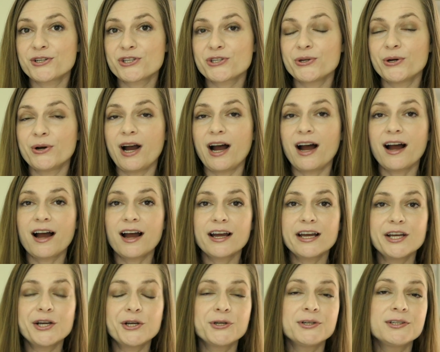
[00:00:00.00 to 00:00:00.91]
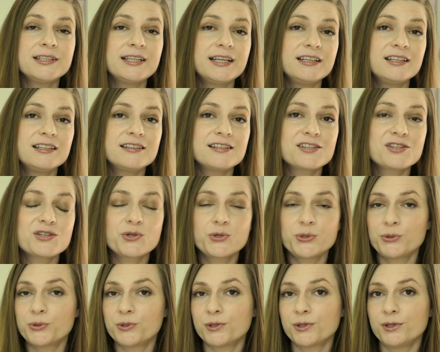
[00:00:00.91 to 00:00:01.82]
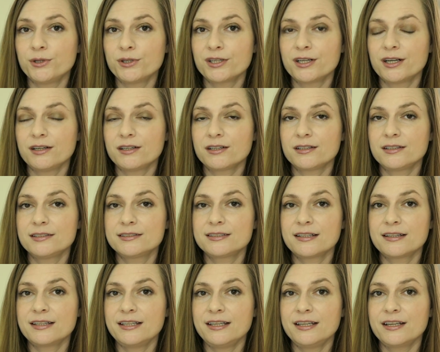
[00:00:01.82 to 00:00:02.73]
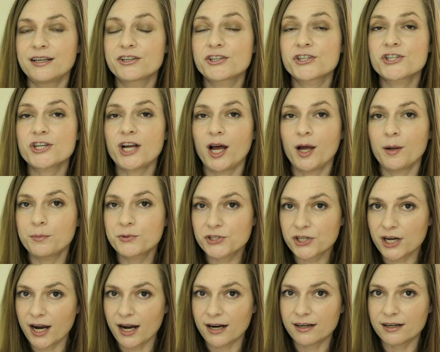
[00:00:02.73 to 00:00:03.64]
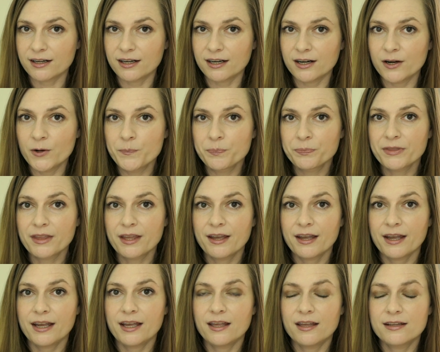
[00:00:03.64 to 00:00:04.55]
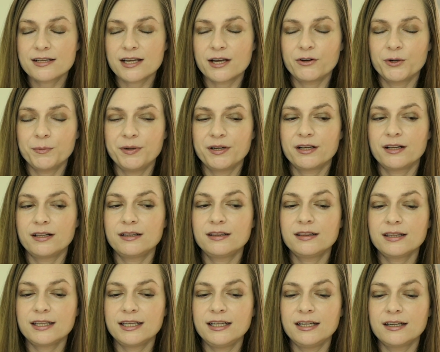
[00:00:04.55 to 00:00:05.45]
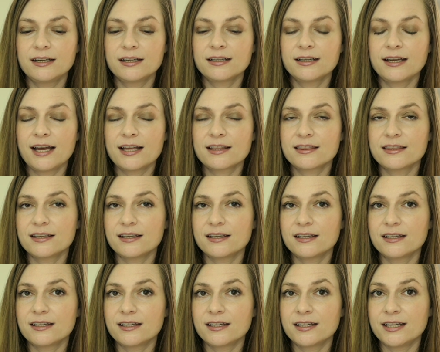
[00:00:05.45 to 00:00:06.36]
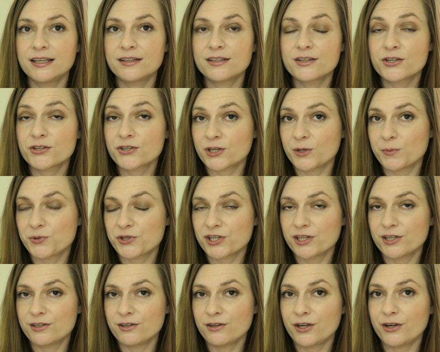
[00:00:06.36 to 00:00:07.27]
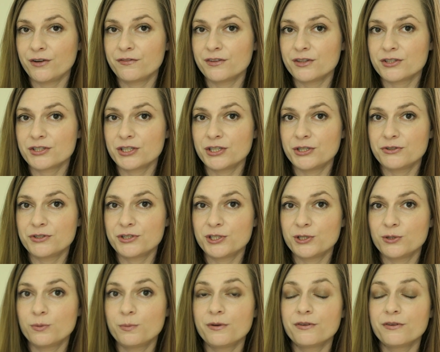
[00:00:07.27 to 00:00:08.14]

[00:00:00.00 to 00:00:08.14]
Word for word: So I created this tool called the Job Tracker and I will put a link at the in the description of this YouTube